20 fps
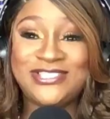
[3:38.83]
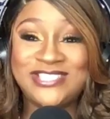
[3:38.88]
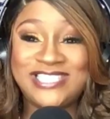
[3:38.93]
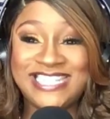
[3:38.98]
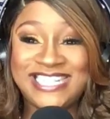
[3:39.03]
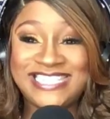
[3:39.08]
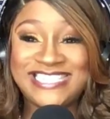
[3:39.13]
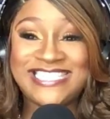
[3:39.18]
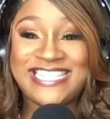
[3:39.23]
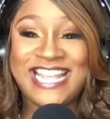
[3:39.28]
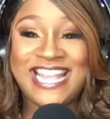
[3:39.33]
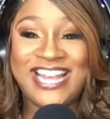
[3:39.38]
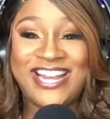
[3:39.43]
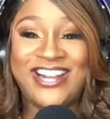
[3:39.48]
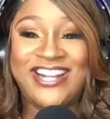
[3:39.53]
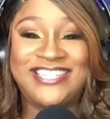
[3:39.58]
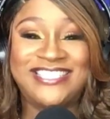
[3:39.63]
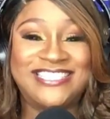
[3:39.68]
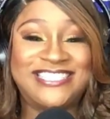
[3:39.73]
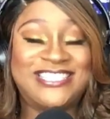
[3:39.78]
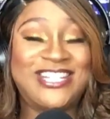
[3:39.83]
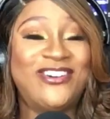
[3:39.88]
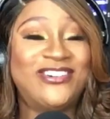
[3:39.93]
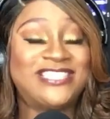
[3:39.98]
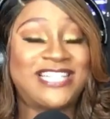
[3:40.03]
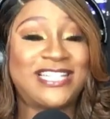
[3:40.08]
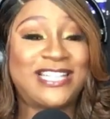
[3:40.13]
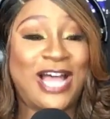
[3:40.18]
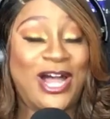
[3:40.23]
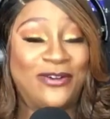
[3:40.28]
you did share on the show,
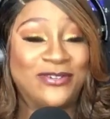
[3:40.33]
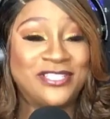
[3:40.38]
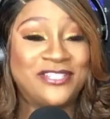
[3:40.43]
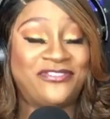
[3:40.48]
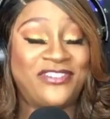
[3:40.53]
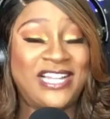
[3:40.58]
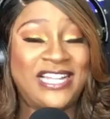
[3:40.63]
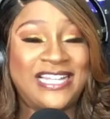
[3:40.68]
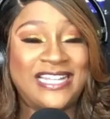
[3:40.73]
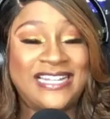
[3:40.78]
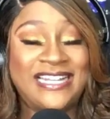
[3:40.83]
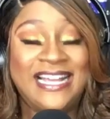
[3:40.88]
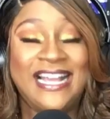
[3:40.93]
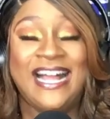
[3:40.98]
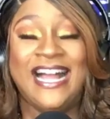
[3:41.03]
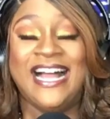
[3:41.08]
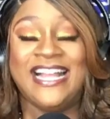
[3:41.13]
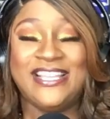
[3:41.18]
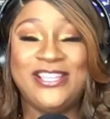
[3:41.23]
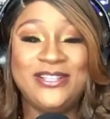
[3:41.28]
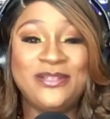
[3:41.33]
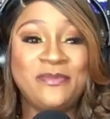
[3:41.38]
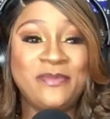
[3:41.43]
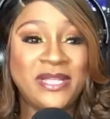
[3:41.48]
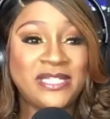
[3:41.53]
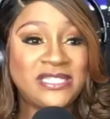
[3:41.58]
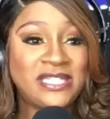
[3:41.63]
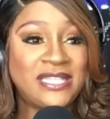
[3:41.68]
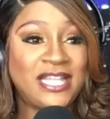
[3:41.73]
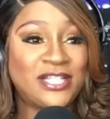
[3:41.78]
which I thought was fun, you
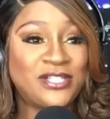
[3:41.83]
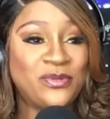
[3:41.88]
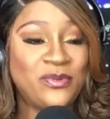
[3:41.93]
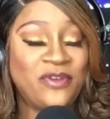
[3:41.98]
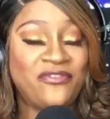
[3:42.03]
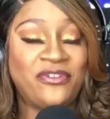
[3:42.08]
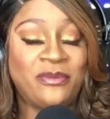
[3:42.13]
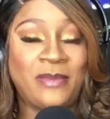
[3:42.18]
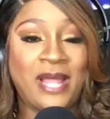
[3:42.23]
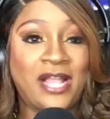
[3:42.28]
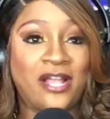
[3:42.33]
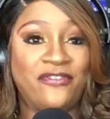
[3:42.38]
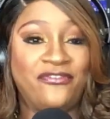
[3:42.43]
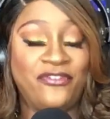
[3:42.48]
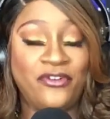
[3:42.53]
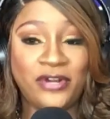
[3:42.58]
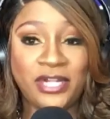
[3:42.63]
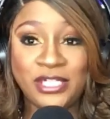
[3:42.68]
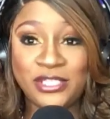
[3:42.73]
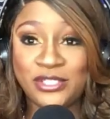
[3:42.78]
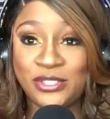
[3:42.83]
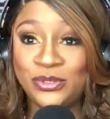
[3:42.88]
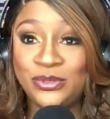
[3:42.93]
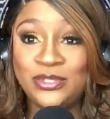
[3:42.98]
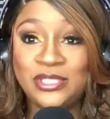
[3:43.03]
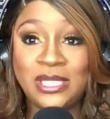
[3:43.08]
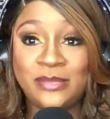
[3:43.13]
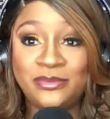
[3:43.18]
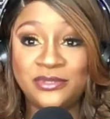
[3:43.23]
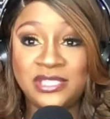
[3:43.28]
mentioned that you went from like a 42
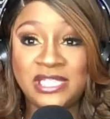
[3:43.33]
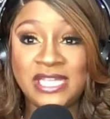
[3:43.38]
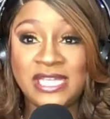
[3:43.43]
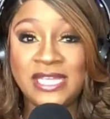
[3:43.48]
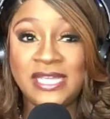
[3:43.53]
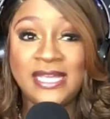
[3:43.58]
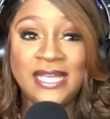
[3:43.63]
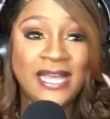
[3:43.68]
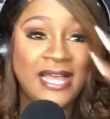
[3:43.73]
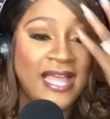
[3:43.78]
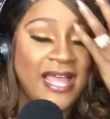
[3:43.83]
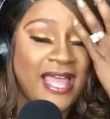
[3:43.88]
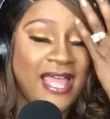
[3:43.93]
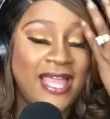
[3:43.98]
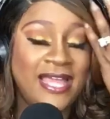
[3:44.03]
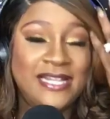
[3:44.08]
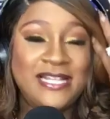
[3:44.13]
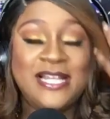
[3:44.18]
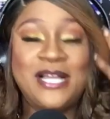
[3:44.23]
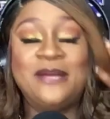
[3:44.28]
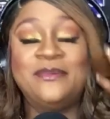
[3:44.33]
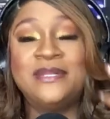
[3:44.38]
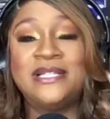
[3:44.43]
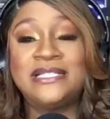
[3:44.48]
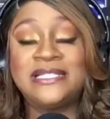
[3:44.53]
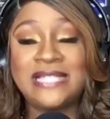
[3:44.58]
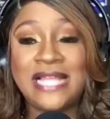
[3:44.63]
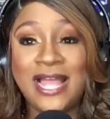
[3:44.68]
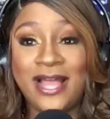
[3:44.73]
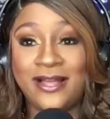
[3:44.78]
double D, and um,
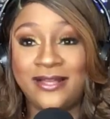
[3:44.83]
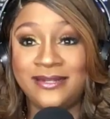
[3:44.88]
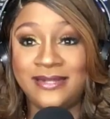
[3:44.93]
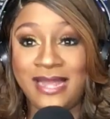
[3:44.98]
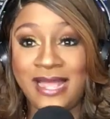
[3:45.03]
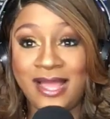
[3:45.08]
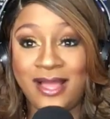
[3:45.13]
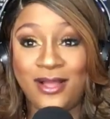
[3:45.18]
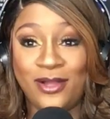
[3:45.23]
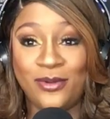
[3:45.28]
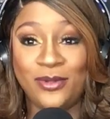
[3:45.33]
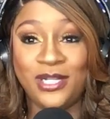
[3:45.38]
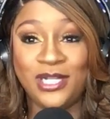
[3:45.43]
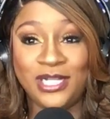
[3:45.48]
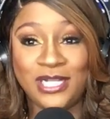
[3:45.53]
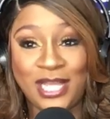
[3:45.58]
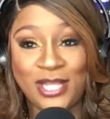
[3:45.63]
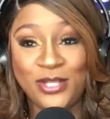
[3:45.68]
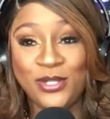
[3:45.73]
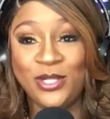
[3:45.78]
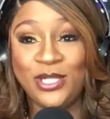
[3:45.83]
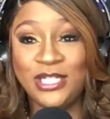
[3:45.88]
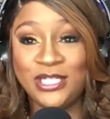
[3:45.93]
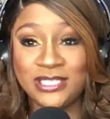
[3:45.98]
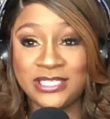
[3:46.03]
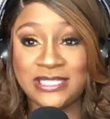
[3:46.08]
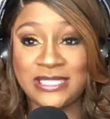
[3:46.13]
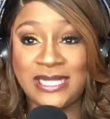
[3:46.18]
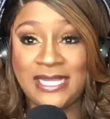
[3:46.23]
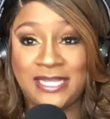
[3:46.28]
now it looked like you're a little
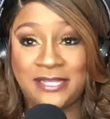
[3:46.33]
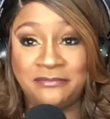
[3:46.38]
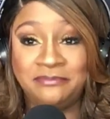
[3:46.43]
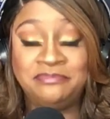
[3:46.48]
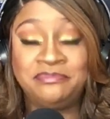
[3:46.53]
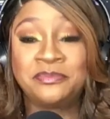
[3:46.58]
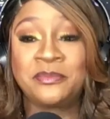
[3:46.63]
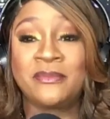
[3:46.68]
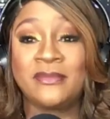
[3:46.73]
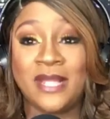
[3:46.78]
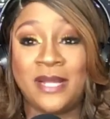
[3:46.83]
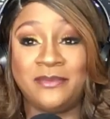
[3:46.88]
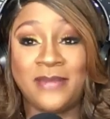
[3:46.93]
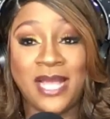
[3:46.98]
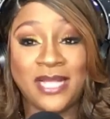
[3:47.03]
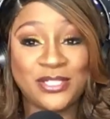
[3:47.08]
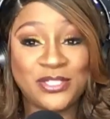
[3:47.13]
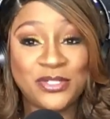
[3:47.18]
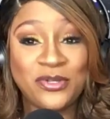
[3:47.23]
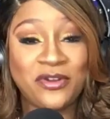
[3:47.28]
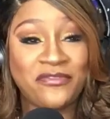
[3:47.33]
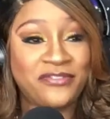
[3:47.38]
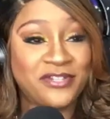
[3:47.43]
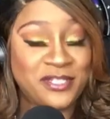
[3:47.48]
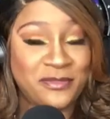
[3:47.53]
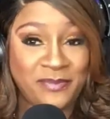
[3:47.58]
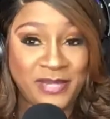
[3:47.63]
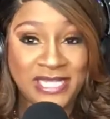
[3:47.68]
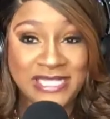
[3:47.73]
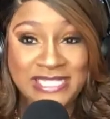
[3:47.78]
C. I'm not sure if
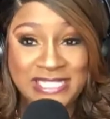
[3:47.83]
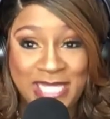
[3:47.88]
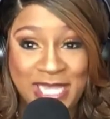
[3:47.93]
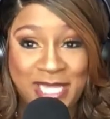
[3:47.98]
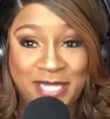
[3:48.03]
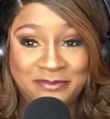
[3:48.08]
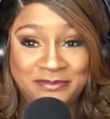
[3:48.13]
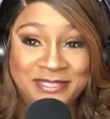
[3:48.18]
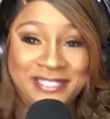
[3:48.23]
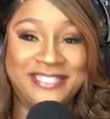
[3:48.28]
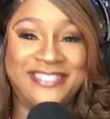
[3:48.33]
it's BC.